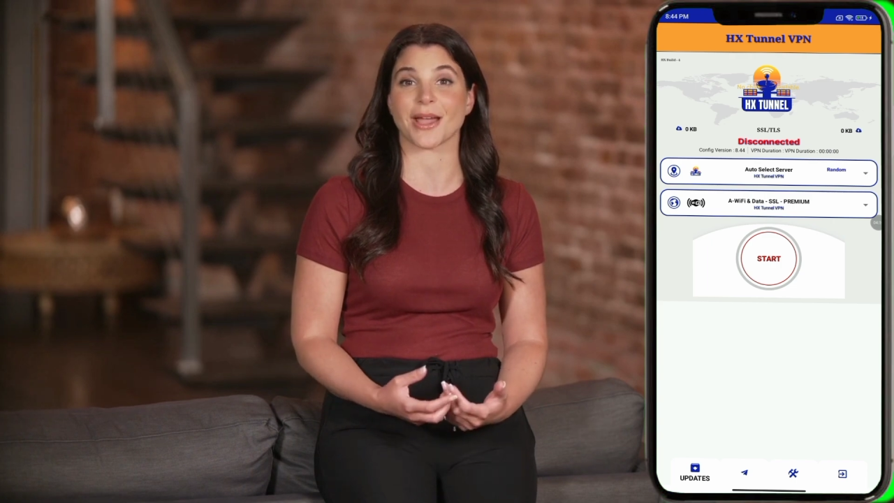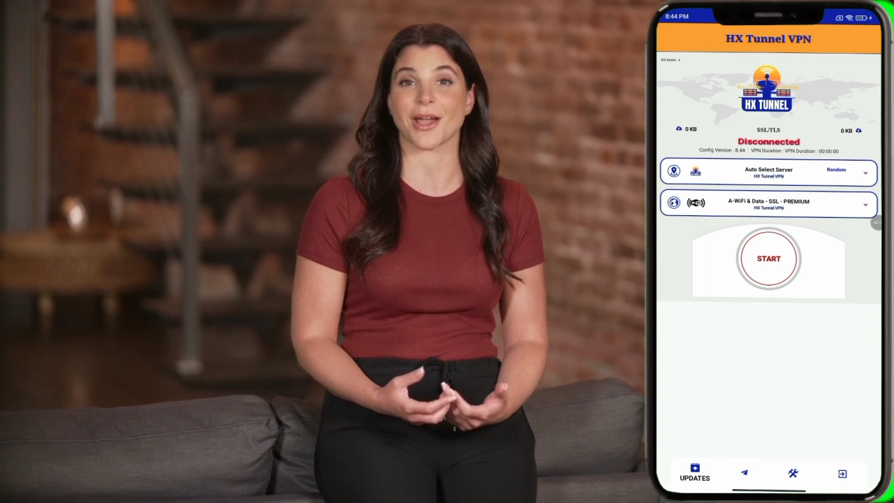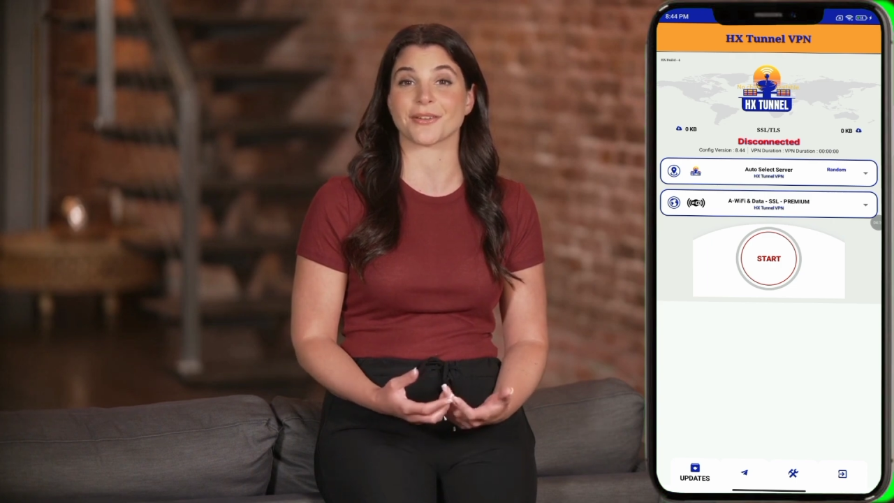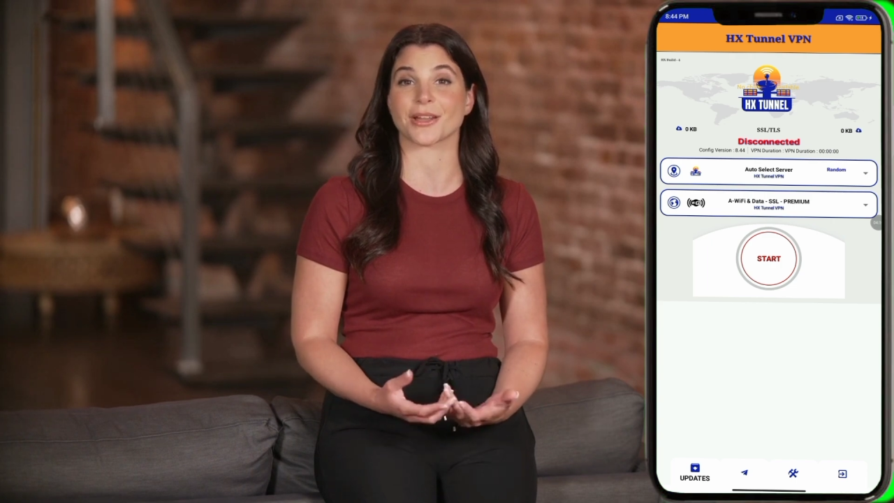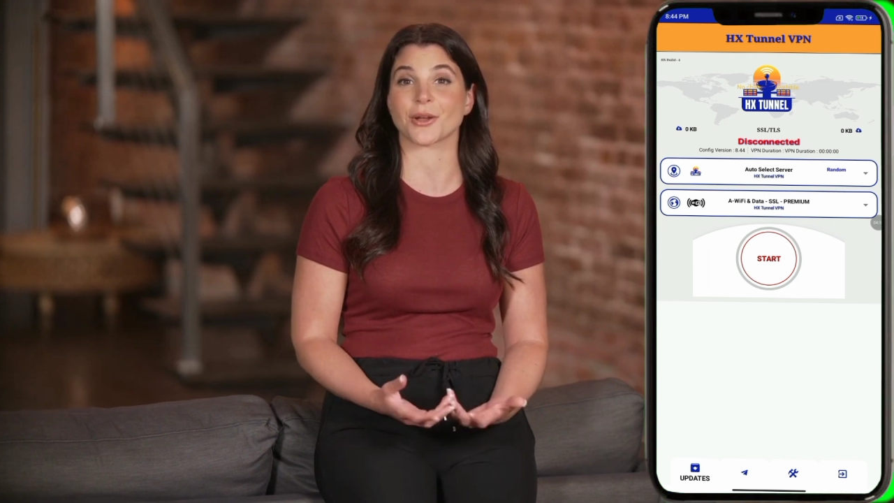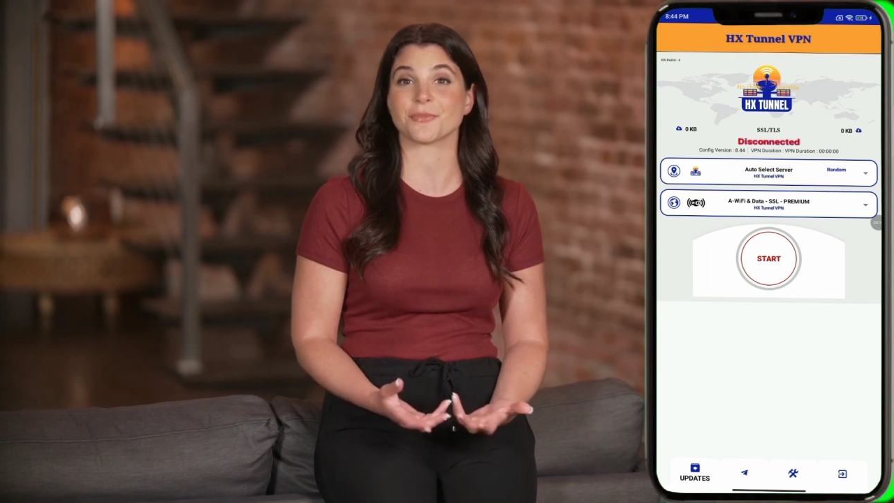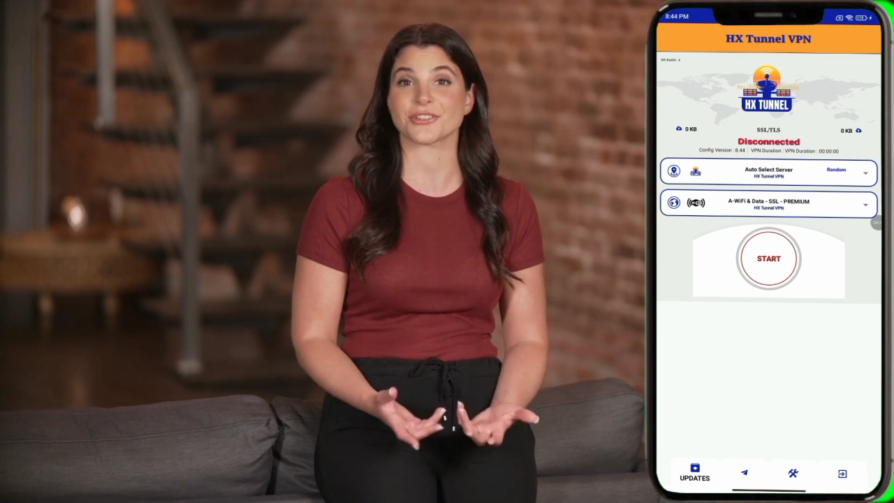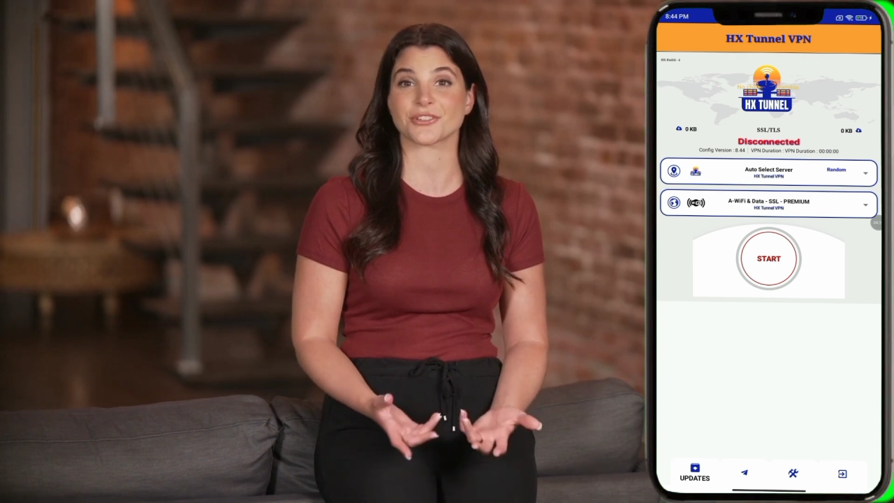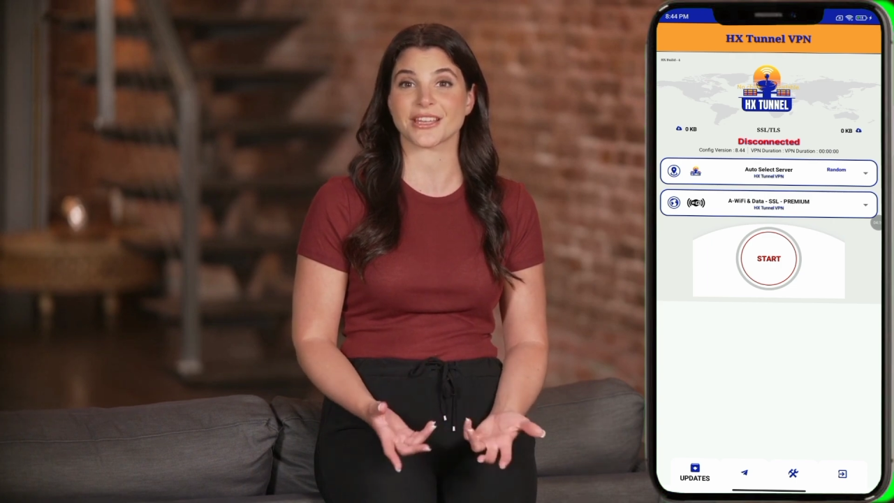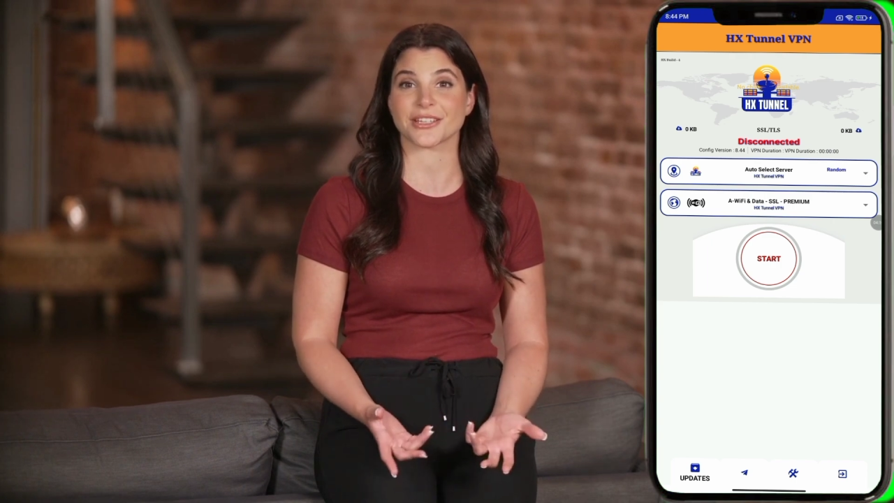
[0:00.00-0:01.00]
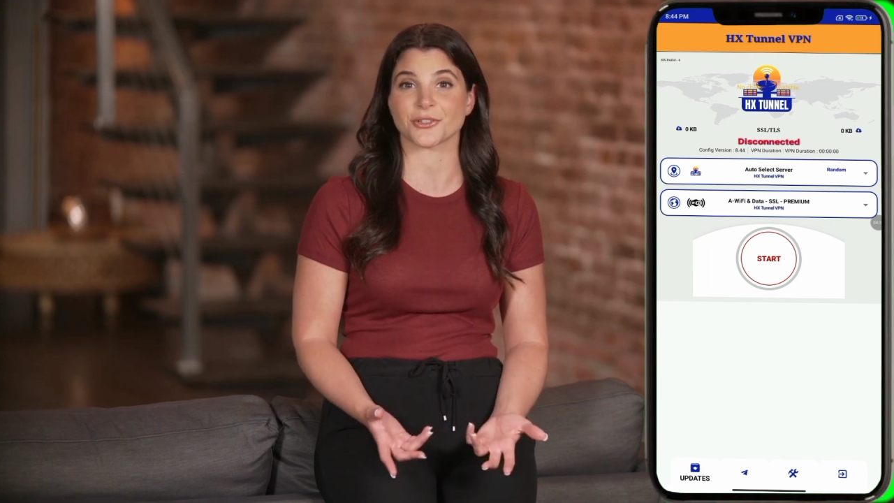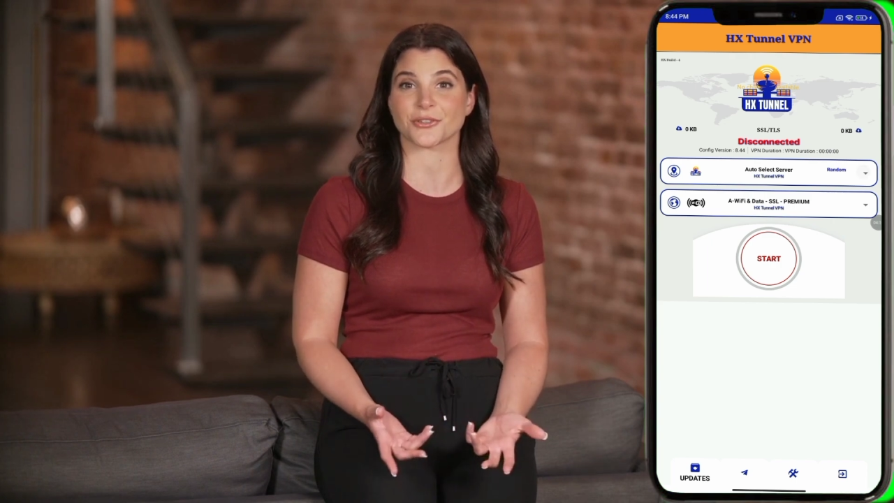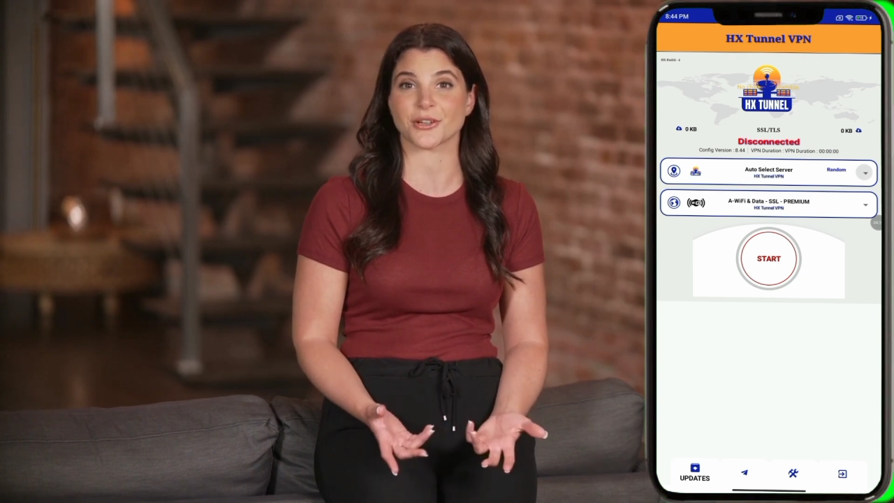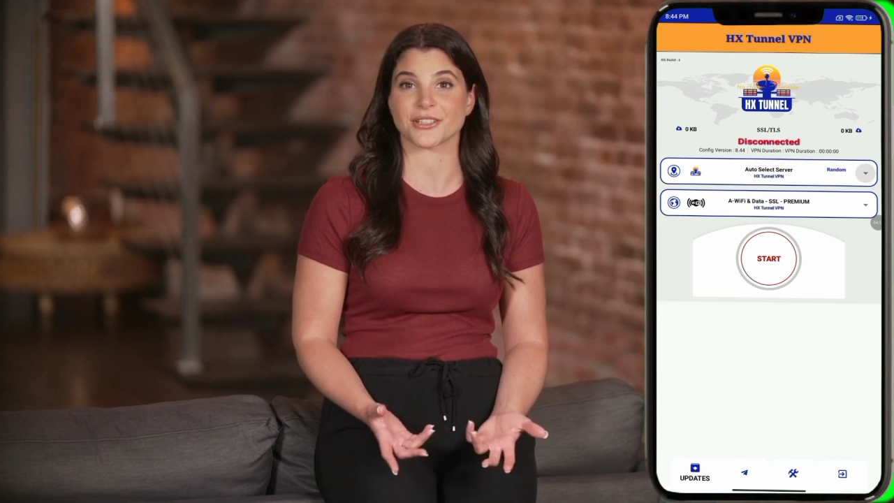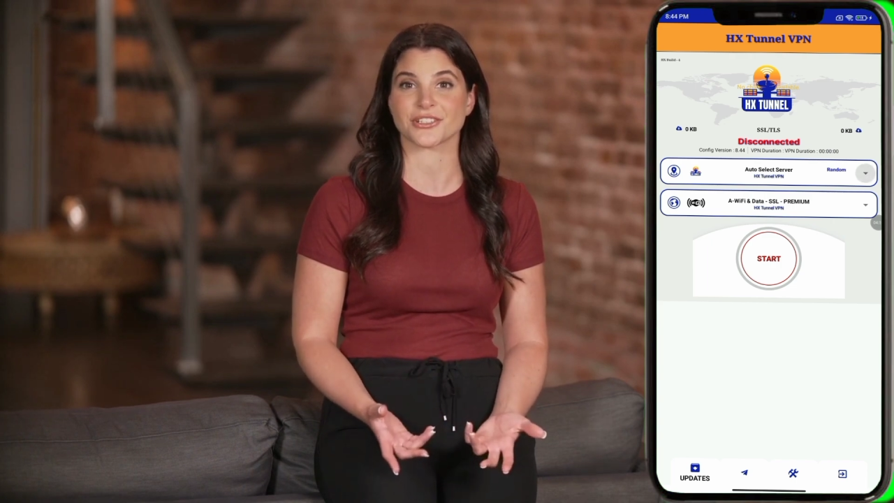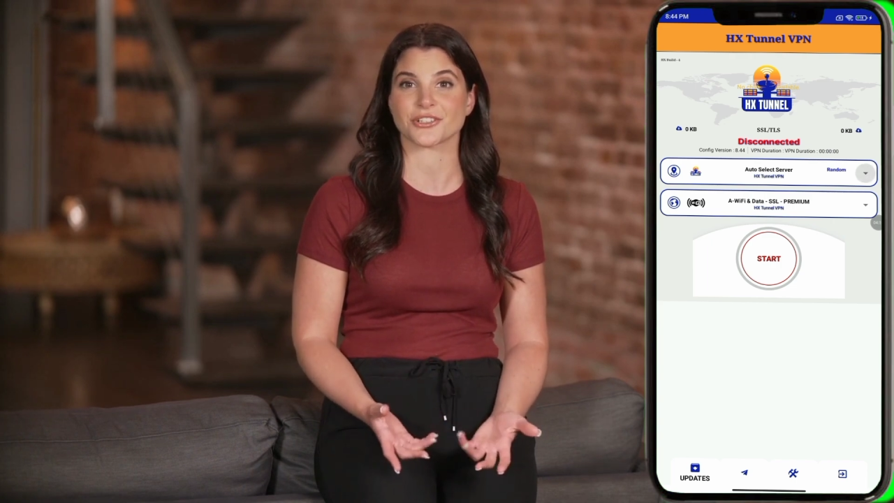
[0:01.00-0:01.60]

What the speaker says: On the home screen, you'll notice